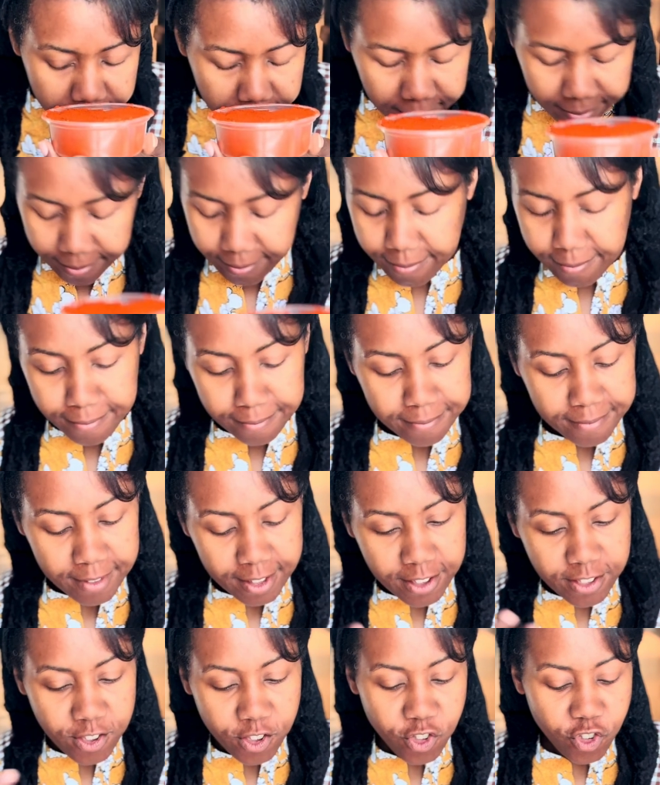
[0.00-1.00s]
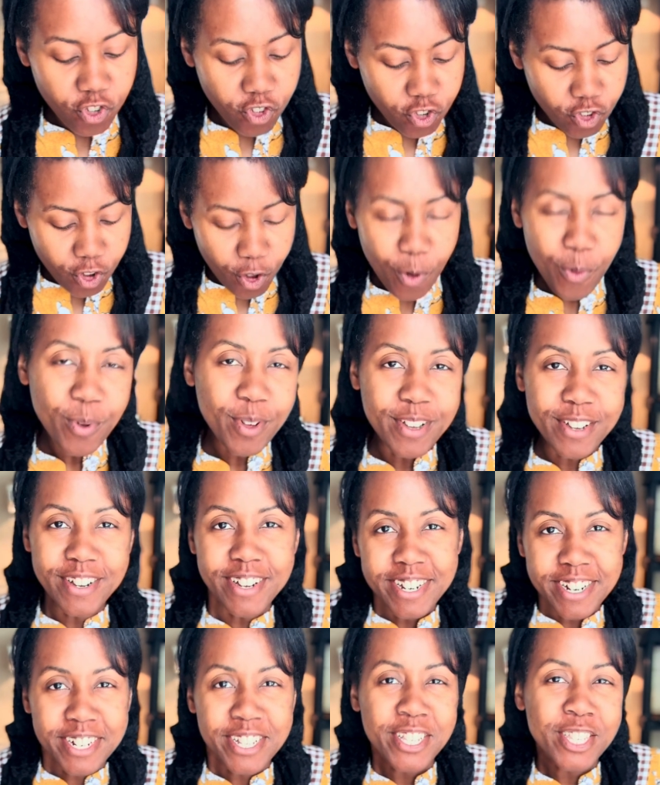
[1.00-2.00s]
Because it's so good
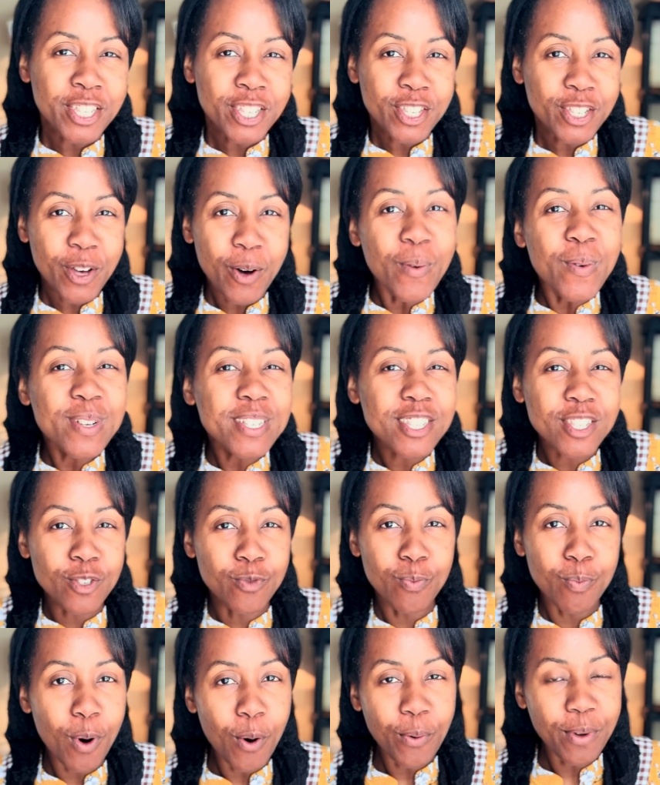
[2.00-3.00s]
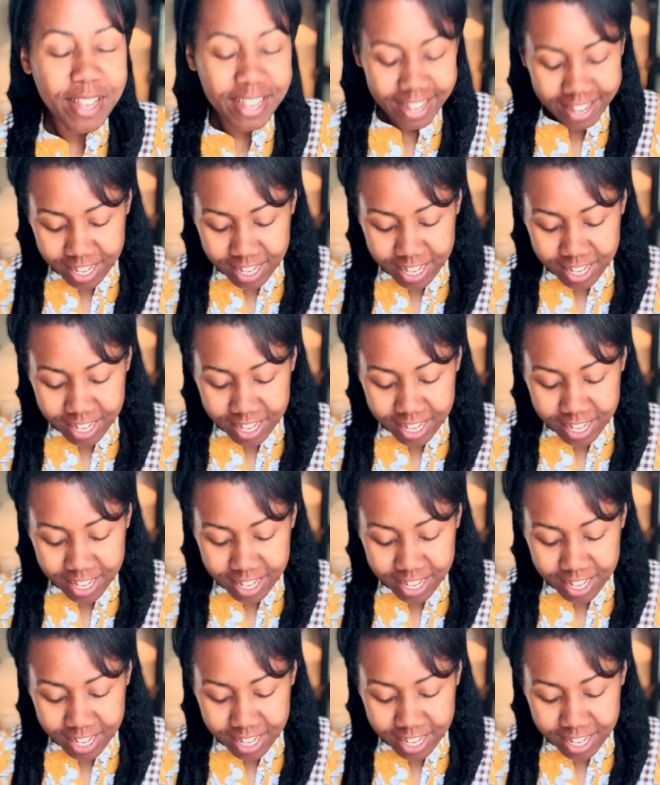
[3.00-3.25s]
and it's so smoky,